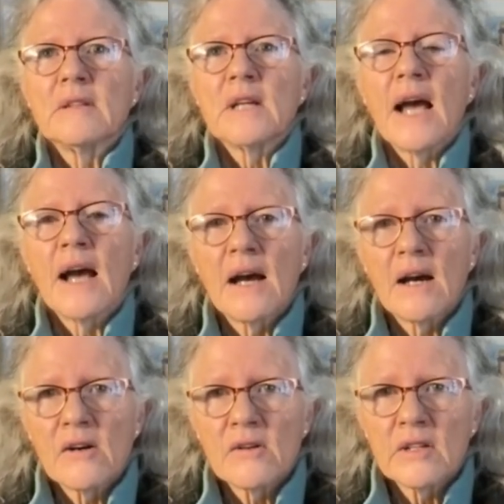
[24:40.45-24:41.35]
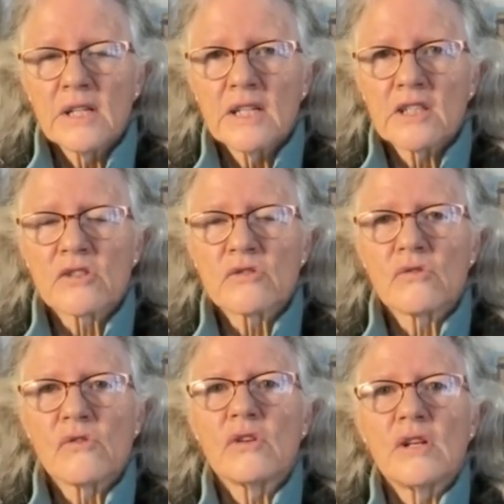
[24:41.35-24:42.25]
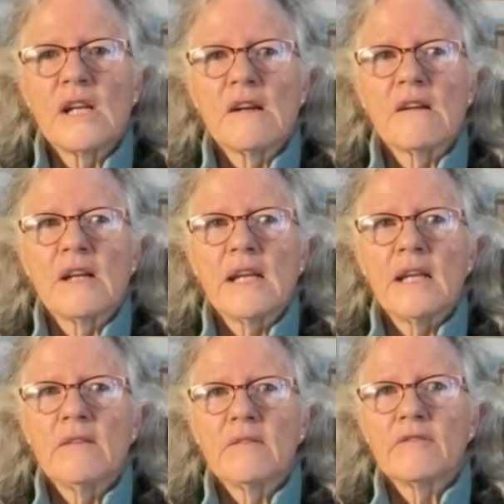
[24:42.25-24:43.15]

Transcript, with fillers: how an extraordinary,